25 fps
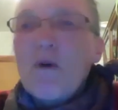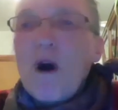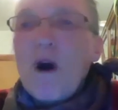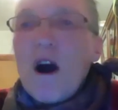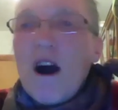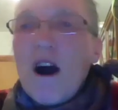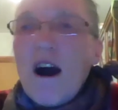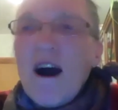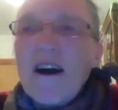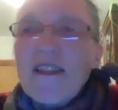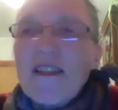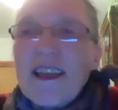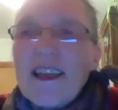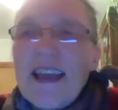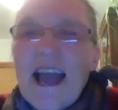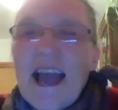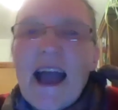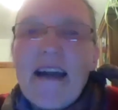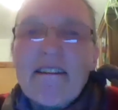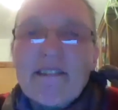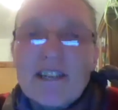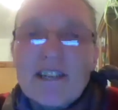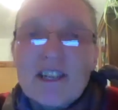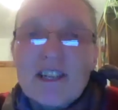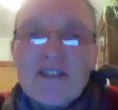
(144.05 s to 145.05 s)
what are the
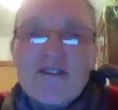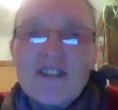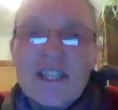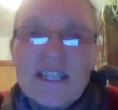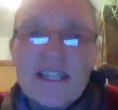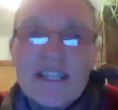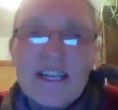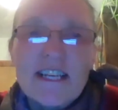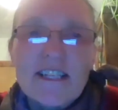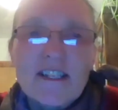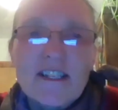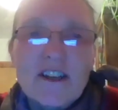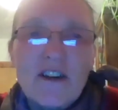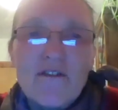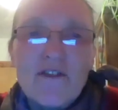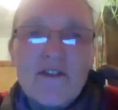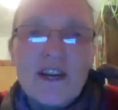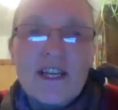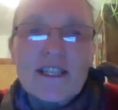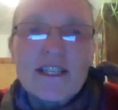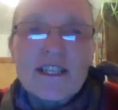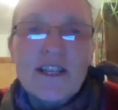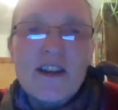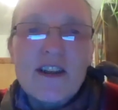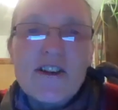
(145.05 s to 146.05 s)
characteristics of
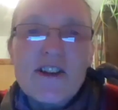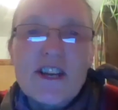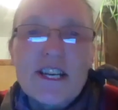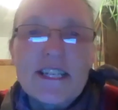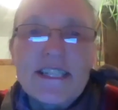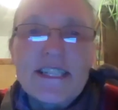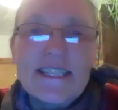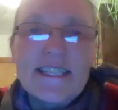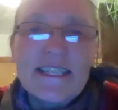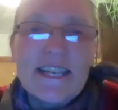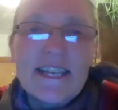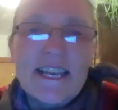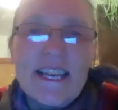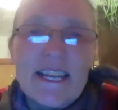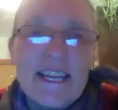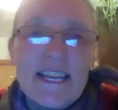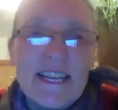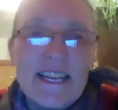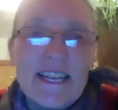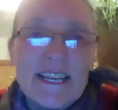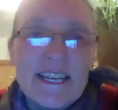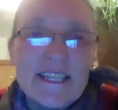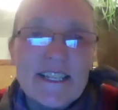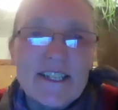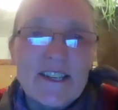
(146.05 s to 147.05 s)
it so you can
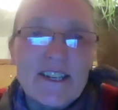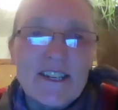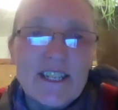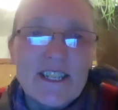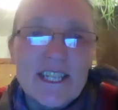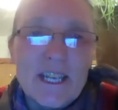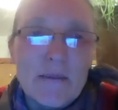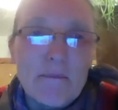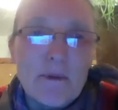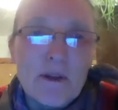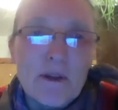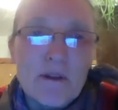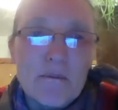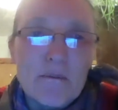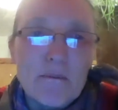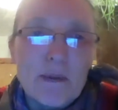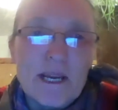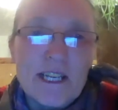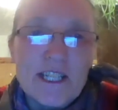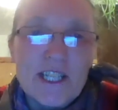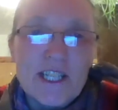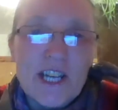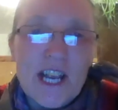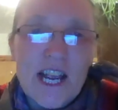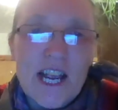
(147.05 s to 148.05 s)
see a sort of typical
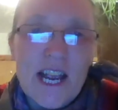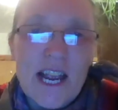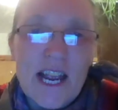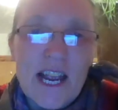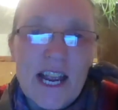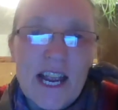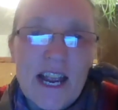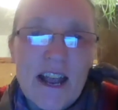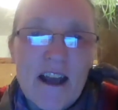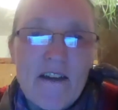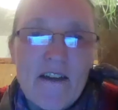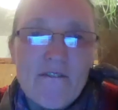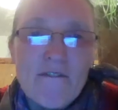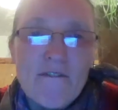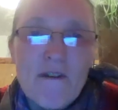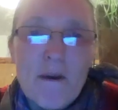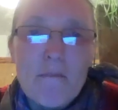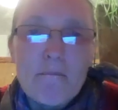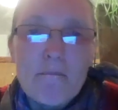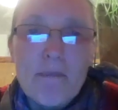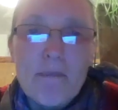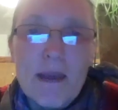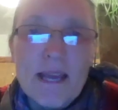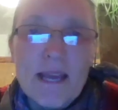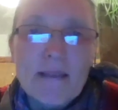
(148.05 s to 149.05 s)
picture here of
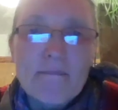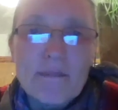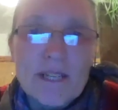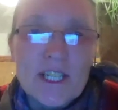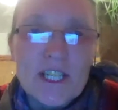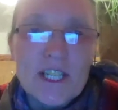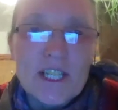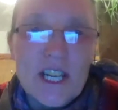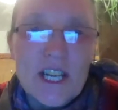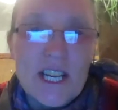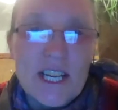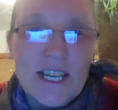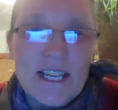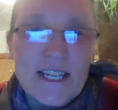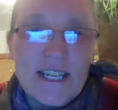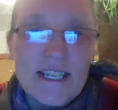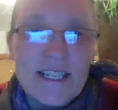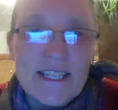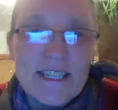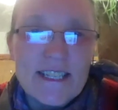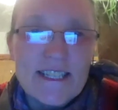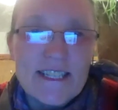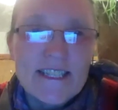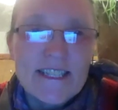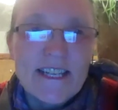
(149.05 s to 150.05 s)
big
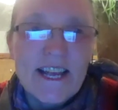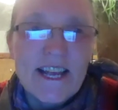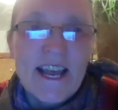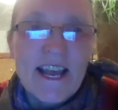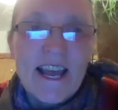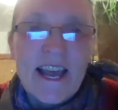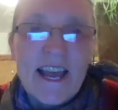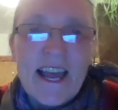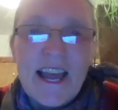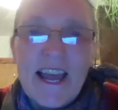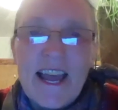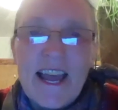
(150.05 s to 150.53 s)
machines